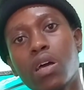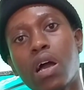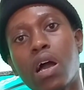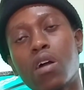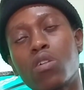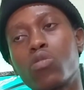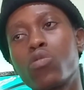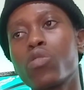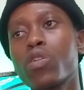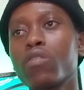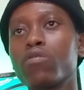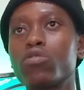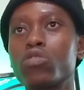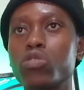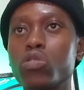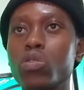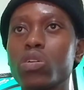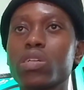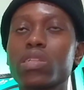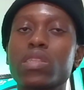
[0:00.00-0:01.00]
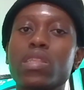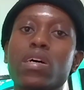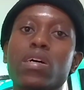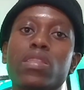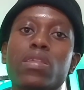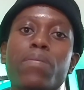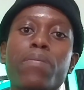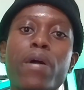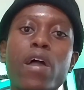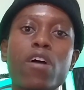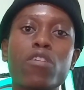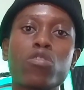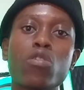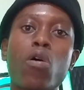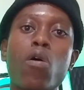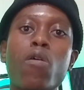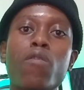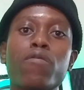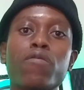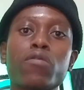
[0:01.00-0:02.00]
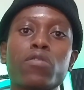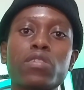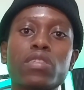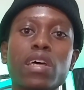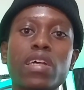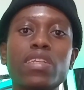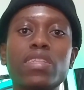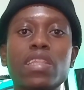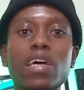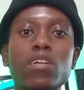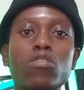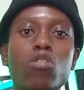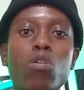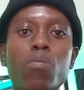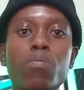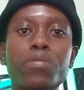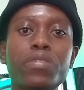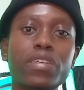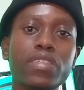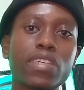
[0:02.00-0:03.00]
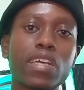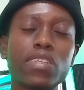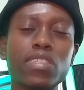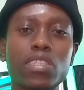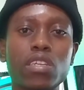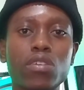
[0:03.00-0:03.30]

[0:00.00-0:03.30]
I could have took the path of studying that computer science